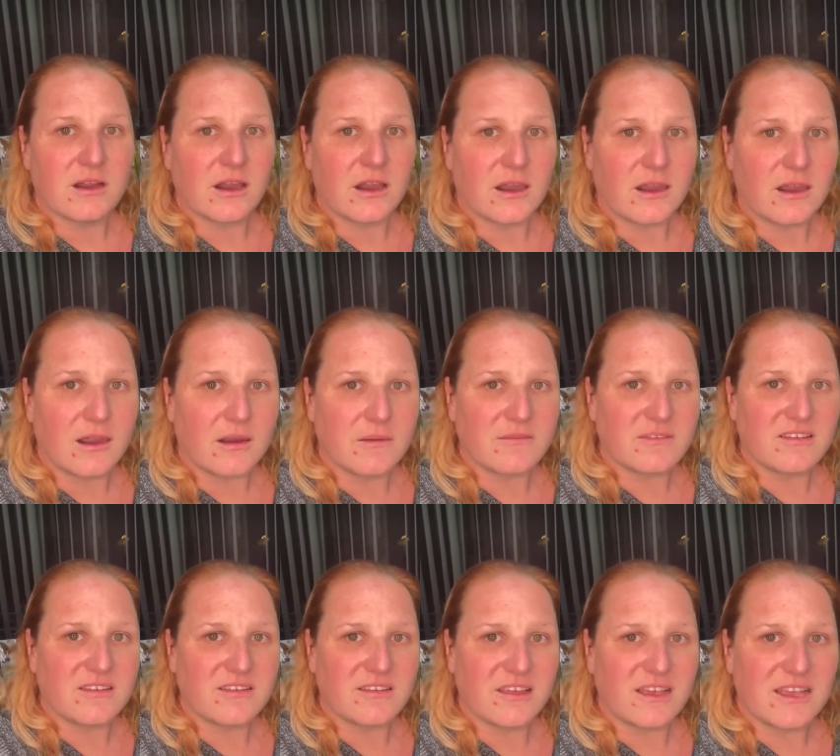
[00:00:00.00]
Um,
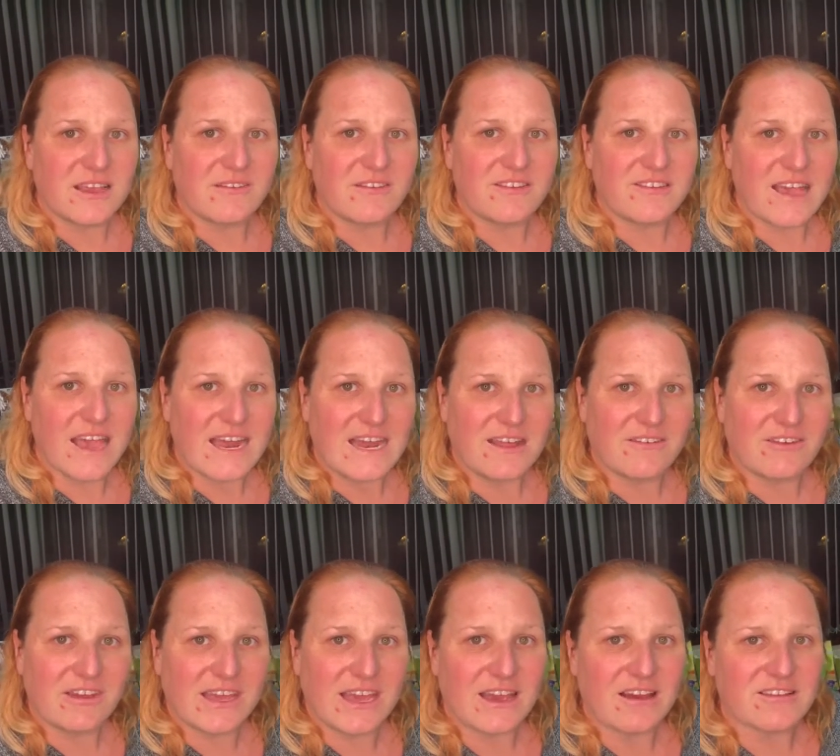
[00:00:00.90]
just seeing if there's
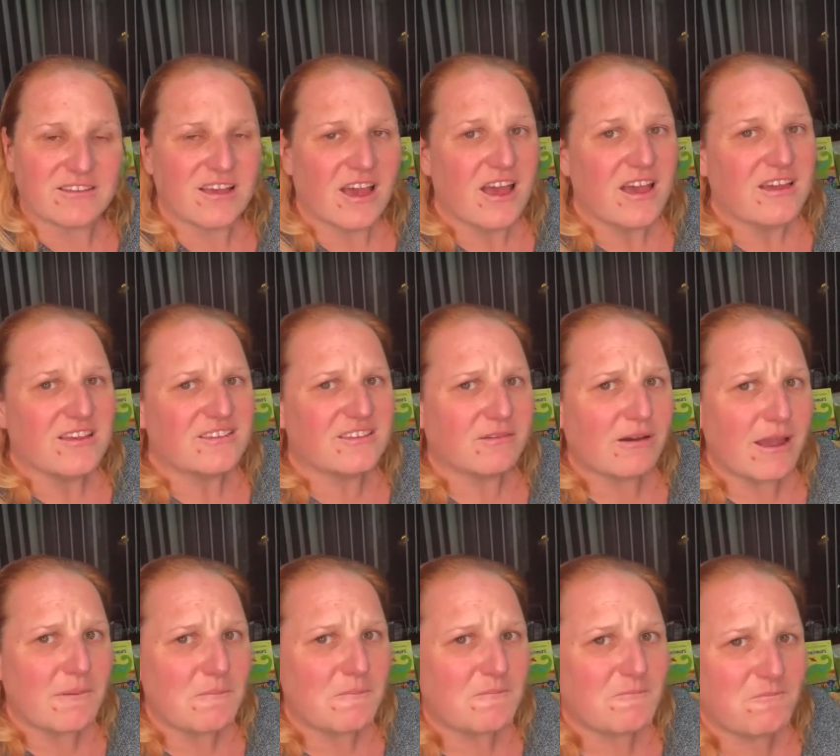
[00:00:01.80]
anything else. So
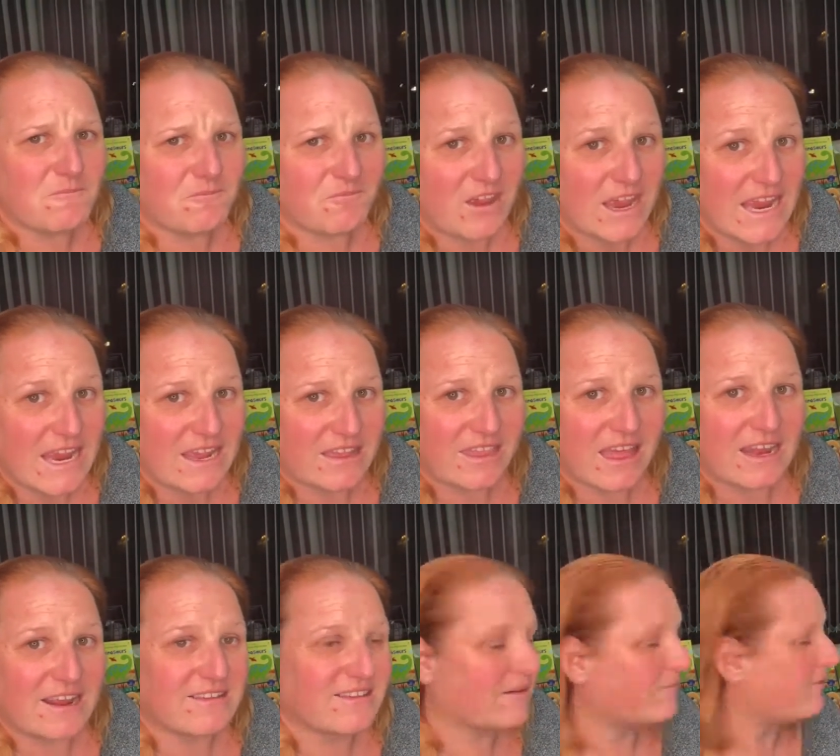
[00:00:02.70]
I think that is